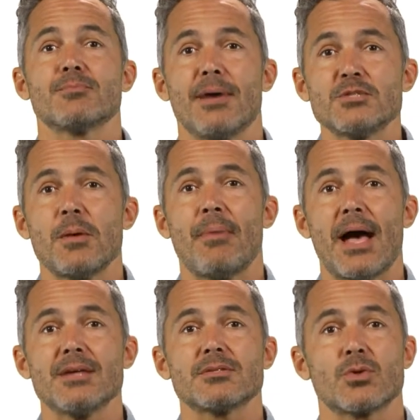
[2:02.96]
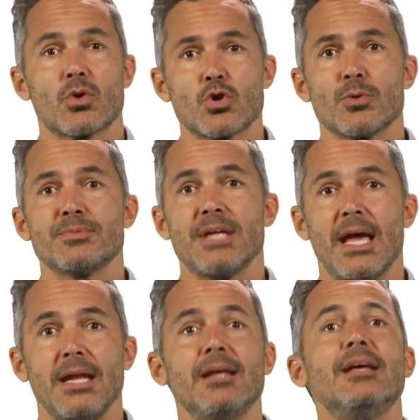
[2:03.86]
must be passed in order to
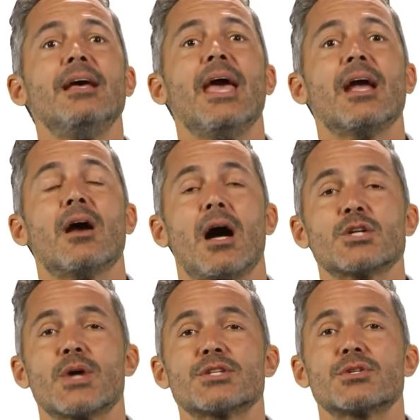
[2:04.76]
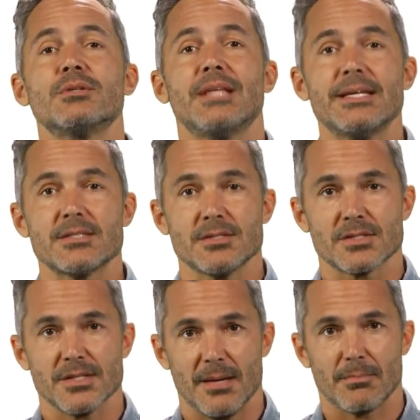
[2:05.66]
obtain a contractor
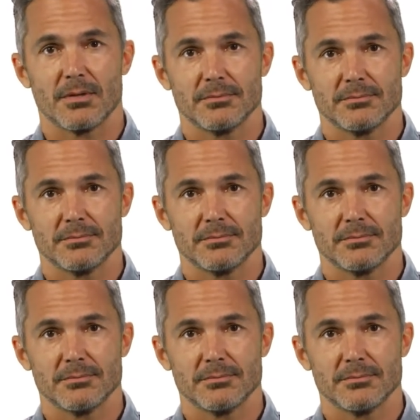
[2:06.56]
license number.